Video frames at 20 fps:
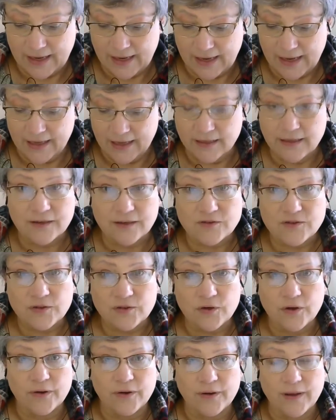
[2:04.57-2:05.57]
And as you
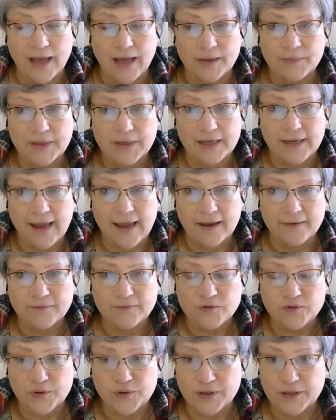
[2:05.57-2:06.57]
know, I'm a life
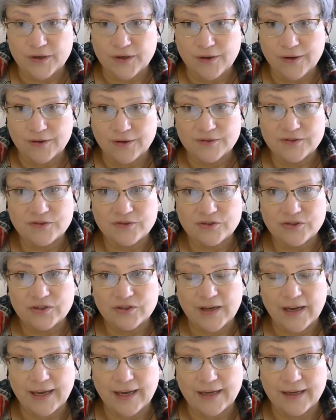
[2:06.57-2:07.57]
joy coach,
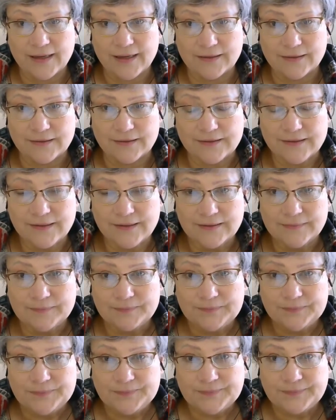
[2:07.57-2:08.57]
and
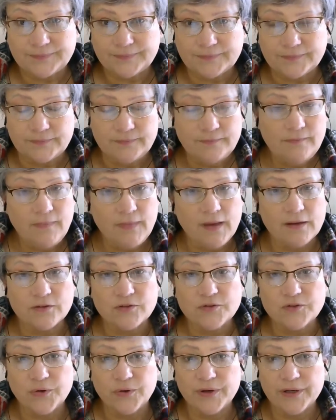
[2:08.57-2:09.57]

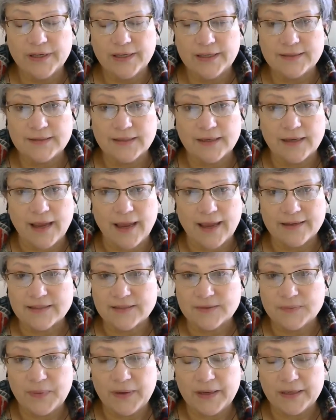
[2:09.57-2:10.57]
joy is an
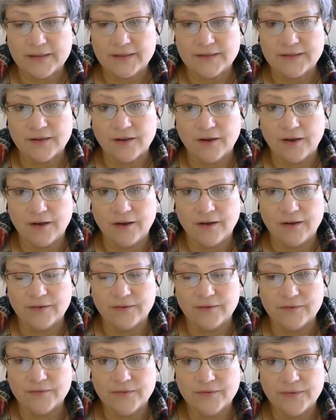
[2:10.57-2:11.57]
aspect
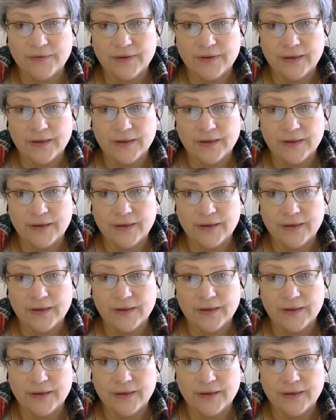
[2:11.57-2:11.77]
of